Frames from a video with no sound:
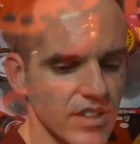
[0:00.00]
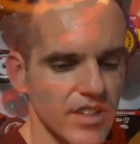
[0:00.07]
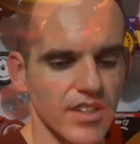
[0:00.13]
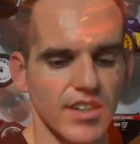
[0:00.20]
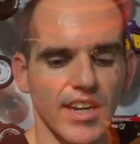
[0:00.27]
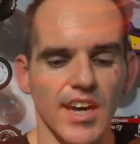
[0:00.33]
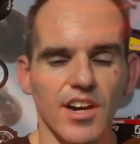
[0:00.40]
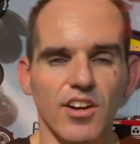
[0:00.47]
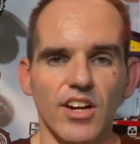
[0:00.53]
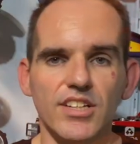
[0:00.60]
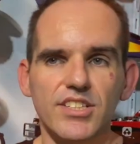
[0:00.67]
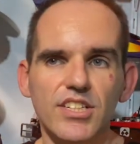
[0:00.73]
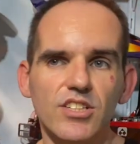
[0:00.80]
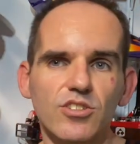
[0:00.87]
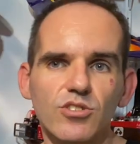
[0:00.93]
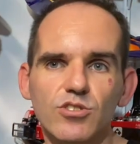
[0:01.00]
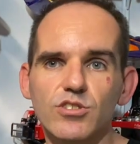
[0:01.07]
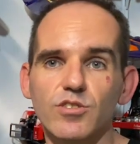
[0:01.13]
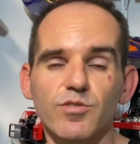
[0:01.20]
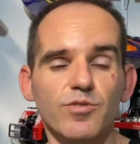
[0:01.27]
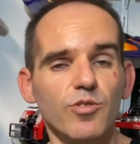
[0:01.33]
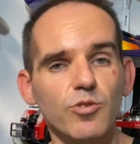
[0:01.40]
Now, I did use a
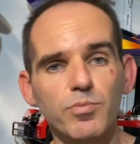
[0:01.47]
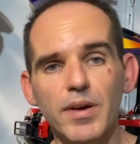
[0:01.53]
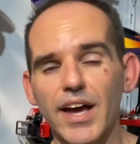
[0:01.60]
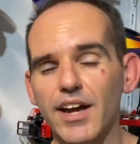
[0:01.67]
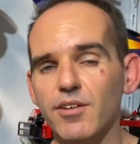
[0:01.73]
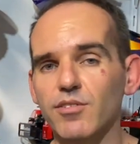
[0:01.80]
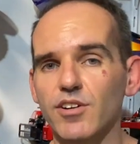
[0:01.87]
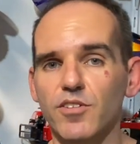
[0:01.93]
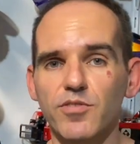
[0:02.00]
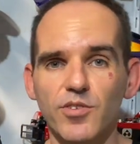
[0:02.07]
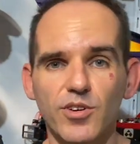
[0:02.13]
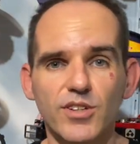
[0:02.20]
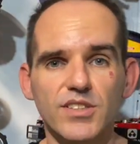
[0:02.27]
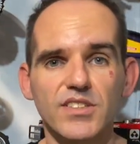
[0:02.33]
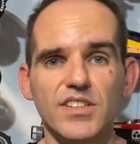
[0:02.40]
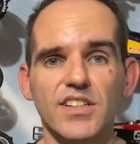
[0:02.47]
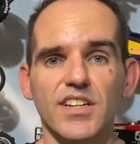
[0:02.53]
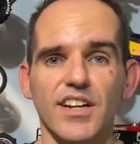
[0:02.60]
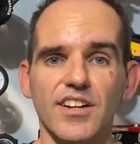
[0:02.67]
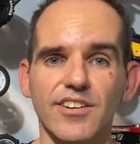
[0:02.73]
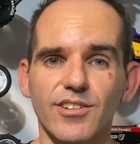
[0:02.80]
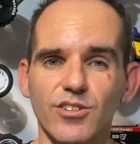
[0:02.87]
full pack when I first did it,
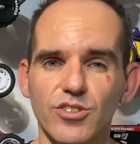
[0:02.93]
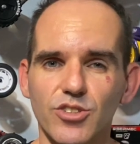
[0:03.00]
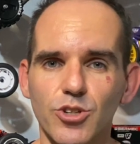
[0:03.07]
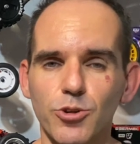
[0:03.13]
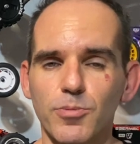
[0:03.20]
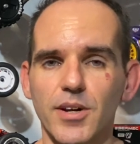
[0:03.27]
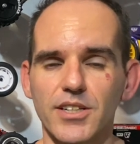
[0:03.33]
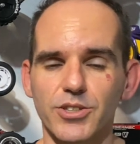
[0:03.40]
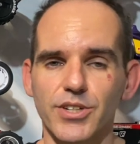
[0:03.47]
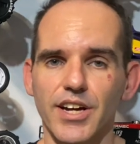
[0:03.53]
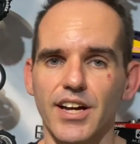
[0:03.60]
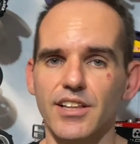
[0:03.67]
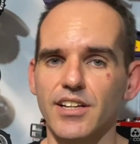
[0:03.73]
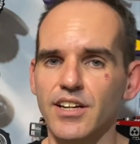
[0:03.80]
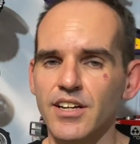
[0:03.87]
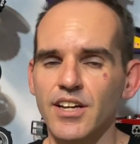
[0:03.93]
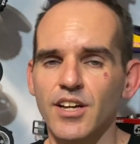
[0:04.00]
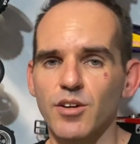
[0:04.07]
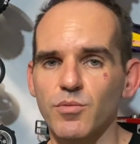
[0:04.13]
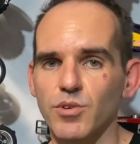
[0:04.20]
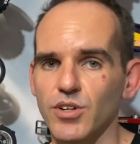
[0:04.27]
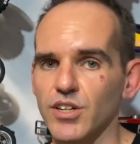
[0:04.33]
and I got too much colour
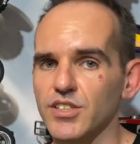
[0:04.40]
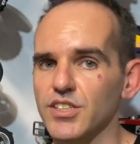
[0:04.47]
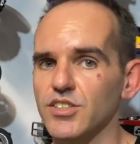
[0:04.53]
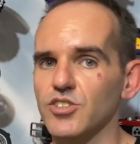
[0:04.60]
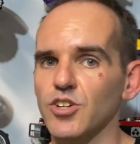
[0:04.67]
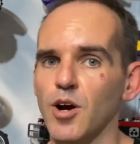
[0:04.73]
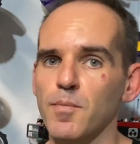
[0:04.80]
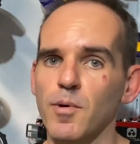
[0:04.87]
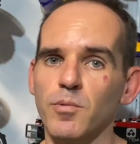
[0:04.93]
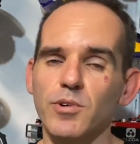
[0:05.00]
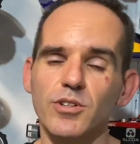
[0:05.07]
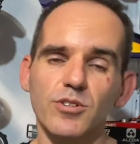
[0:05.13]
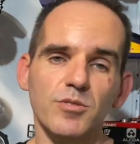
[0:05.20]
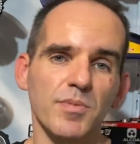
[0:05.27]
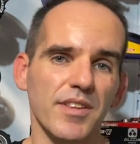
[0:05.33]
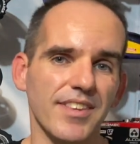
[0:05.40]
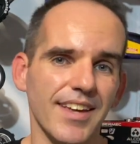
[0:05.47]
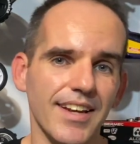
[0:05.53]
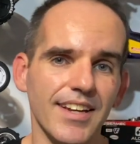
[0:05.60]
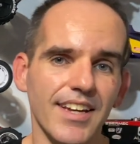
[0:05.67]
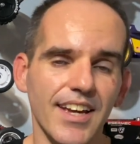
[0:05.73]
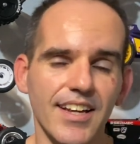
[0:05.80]
when I did dye my wheels, but then
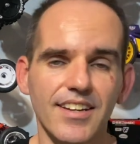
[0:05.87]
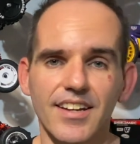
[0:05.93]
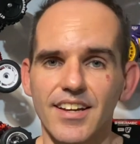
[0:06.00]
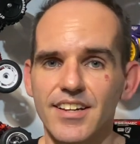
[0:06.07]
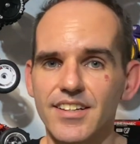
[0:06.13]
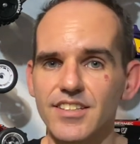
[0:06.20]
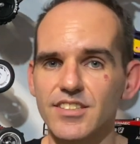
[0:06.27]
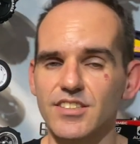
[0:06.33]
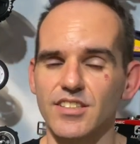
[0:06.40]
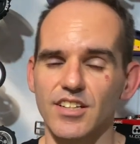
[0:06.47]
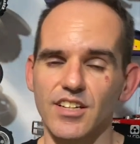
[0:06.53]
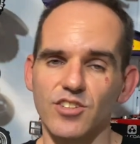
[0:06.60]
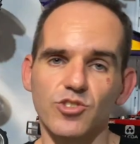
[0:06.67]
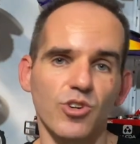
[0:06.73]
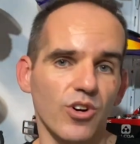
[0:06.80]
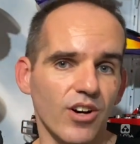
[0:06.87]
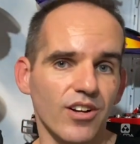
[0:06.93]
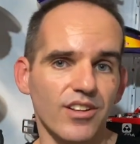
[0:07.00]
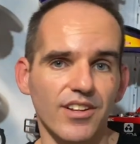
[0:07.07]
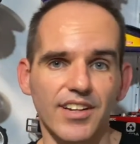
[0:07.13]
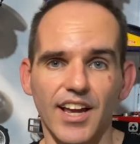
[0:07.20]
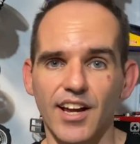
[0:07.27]
again, it is a trial
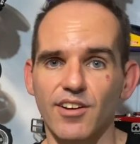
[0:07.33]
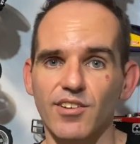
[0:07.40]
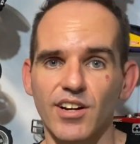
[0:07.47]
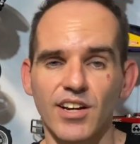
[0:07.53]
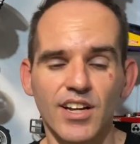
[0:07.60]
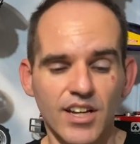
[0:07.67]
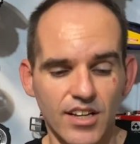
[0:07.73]
and error.